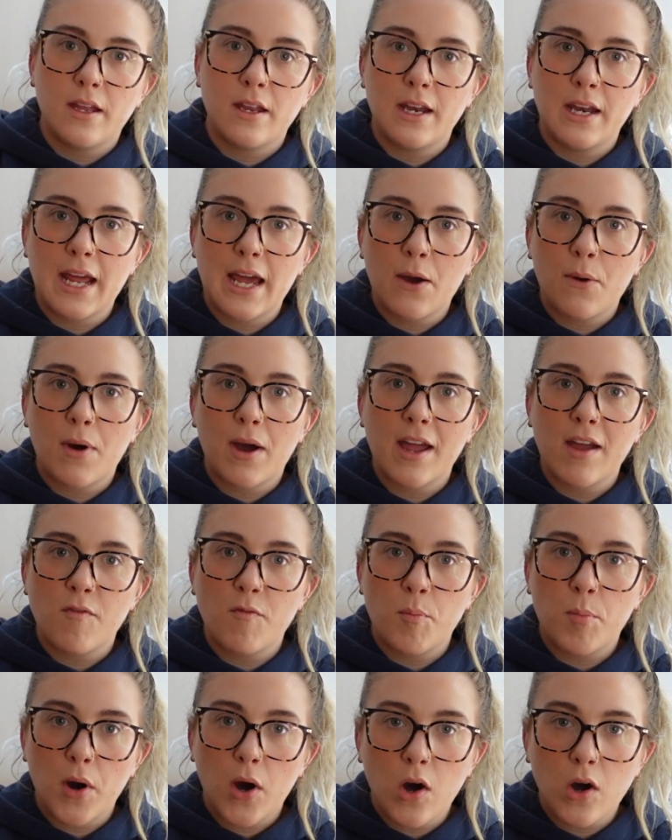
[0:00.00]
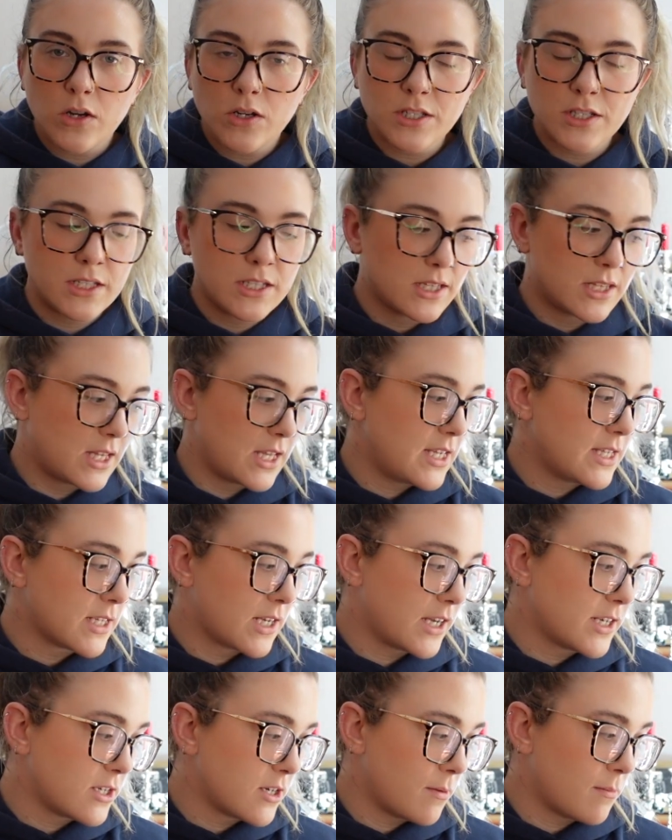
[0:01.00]
Now, I have bought these
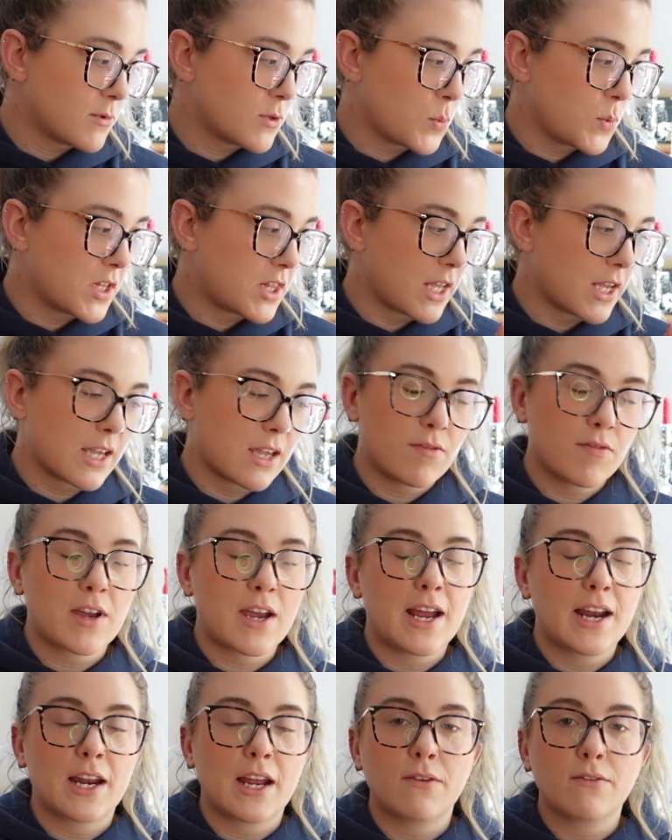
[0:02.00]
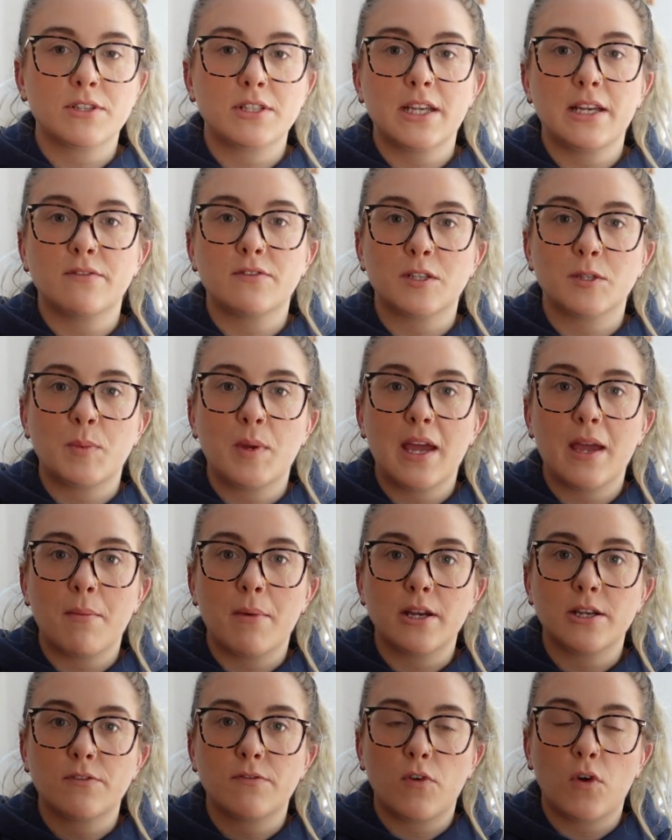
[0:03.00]
items with a gift card I received as
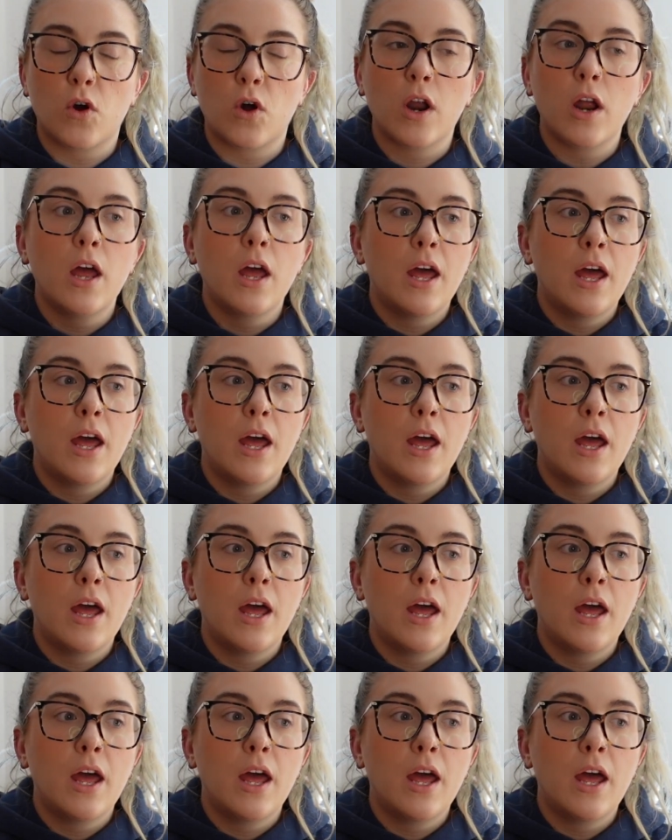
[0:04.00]
payment for